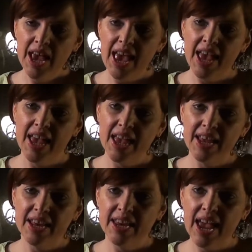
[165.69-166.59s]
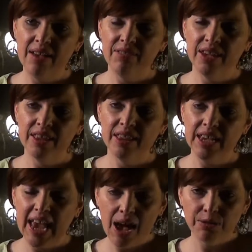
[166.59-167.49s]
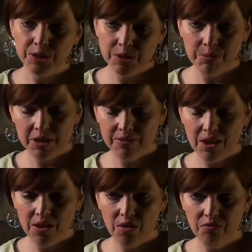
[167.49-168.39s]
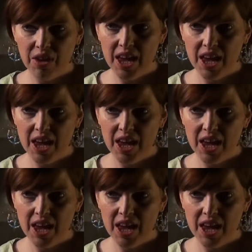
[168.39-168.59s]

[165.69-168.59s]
and having the couch to myself.